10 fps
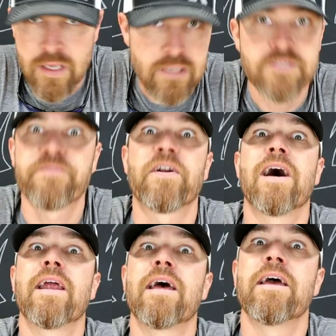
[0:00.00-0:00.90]
It's
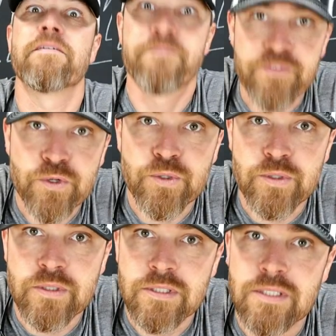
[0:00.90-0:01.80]
Friday,
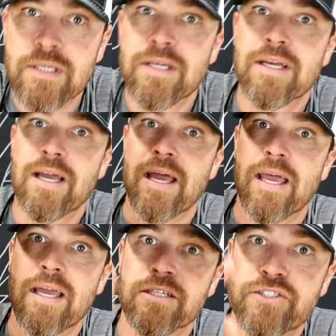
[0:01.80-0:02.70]
fool,
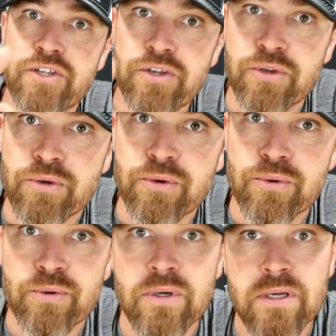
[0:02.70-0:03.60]
and
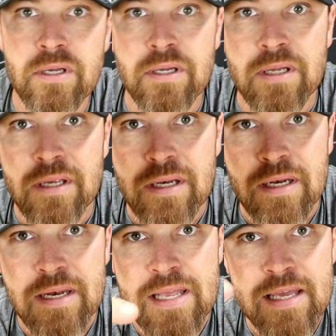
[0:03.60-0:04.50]
you
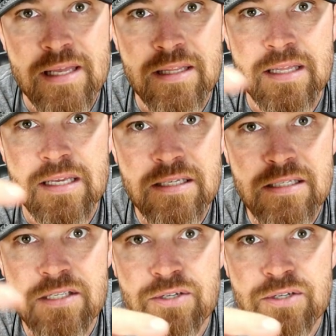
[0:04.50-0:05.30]
need this